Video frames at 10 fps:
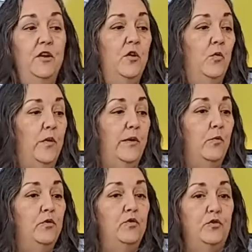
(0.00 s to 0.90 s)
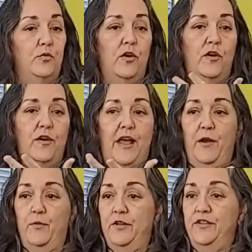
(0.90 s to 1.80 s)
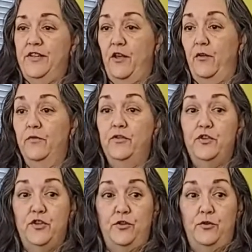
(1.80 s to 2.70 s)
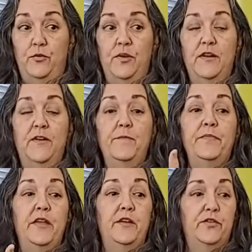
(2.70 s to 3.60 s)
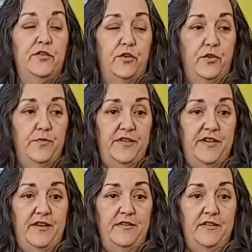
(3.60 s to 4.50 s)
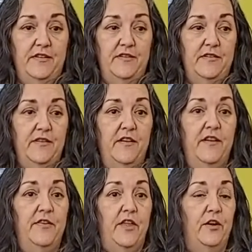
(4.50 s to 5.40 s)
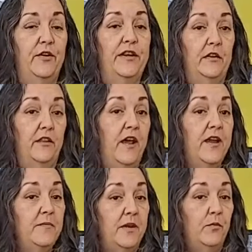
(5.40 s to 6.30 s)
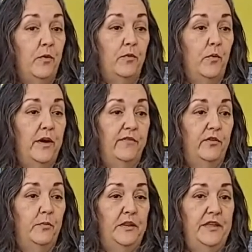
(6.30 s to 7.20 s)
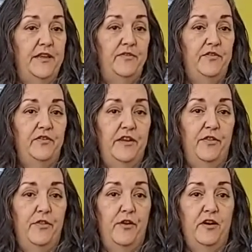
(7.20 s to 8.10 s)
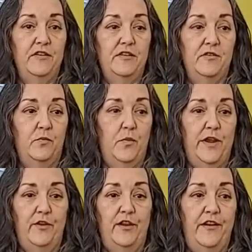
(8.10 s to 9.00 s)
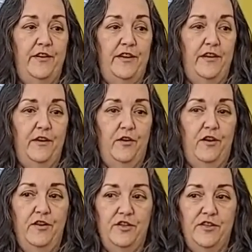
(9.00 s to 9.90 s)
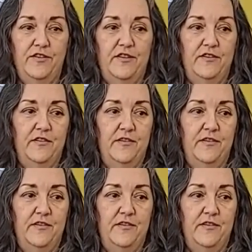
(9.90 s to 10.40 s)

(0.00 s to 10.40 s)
We will draw ourselves to circumstances that are in alignment with whatever beliefs and thoughts we are carrying in our consciousness.